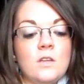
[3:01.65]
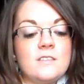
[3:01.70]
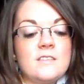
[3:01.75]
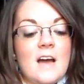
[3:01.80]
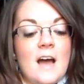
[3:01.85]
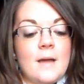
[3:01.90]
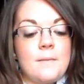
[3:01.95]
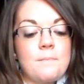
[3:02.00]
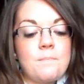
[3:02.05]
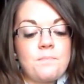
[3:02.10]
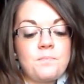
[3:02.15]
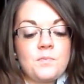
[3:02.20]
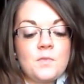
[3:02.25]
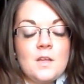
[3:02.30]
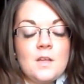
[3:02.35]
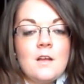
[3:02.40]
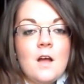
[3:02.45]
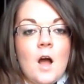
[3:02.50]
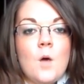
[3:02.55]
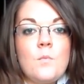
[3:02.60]
the time.
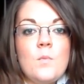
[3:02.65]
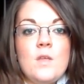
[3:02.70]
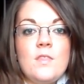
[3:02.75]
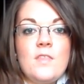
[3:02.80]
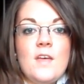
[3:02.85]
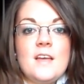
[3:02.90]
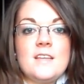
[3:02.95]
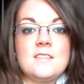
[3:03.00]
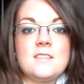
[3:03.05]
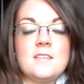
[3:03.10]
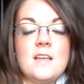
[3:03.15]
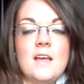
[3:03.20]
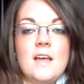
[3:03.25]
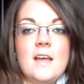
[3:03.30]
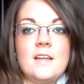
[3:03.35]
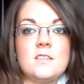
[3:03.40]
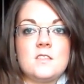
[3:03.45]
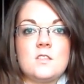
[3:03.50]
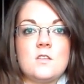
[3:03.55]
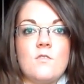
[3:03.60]
And with this,
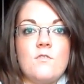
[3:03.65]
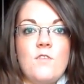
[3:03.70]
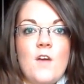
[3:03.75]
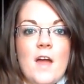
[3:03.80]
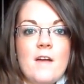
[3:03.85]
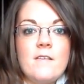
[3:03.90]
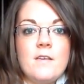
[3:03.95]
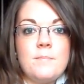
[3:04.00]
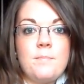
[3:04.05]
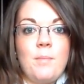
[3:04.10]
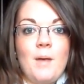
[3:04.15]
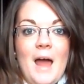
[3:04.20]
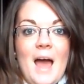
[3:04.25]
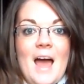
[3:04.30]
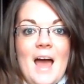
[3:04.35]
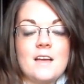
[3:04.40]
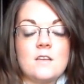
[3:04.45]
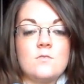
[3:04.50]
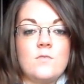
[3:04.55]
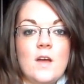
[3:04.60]
it's very
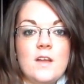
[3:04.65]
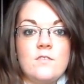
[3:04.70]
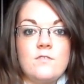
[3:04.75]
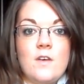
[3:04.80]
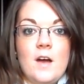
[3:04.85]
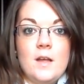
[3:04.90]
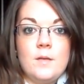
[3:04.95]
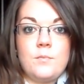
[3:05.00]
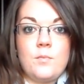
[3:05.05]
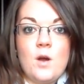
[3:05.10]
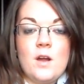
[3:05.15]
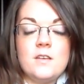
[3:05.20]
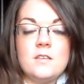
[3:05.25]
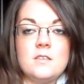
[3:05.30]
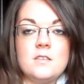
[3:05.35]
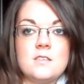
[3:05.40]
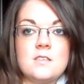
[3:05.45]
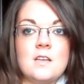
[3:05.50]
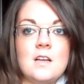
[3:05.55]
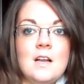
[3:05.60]
black, it's very
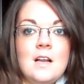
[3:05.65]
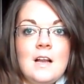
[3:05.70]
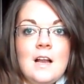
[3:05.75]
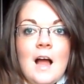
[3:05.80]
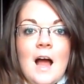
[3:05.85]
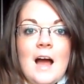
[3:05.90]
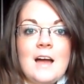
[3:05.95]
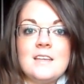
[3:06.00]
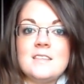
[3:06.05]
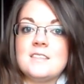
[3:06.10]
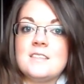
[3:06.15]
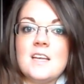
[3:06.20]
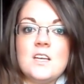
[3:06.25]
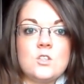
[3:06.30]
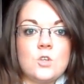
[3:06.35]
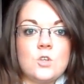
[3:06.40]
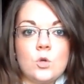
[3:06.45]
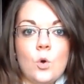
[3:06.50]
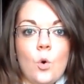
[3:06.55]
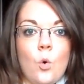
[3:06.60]
vibrant, and it
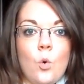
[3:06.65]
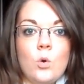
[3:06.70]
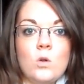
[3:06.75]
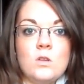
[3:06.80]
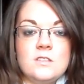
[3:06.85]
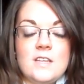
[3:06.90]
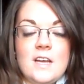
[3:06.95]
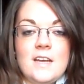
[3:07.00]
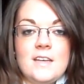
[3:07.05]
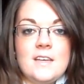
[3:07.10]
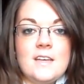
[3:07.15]
stays on all day.